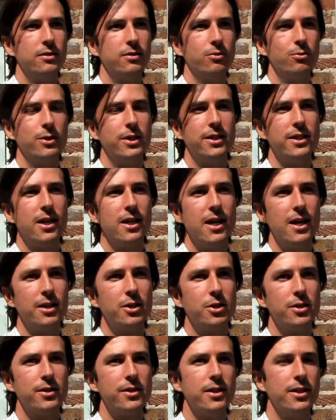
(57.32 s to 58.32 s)
during the
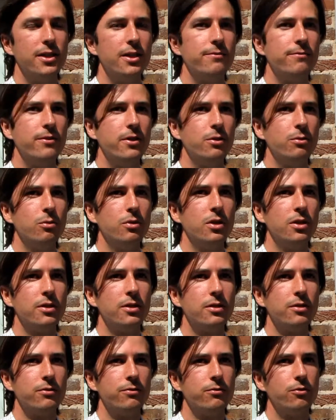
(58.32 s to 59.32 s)
lectures in the field
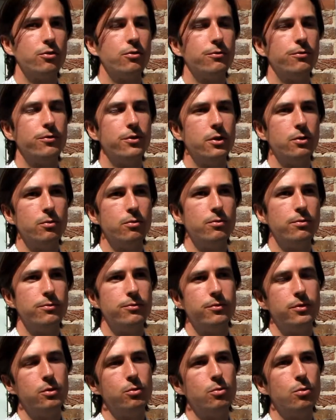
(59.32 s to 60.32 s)
through
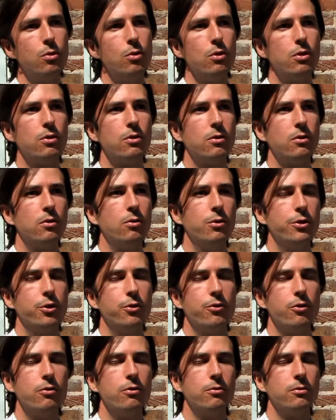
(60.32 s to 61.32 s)
field work on
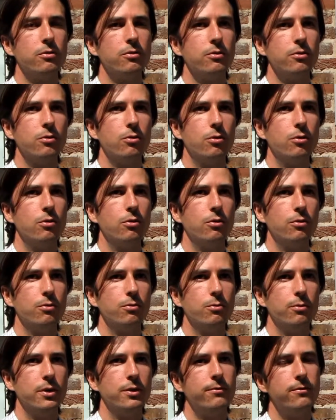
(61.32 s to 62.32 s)
your own or
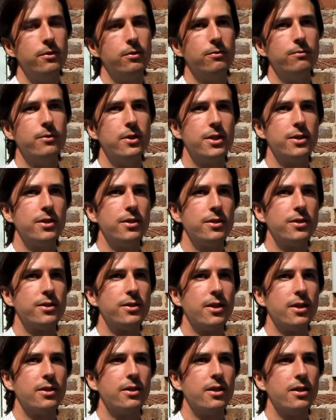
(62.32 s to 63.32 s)
with field visits
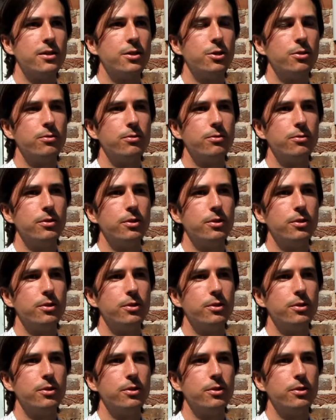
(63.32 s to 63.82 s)
that you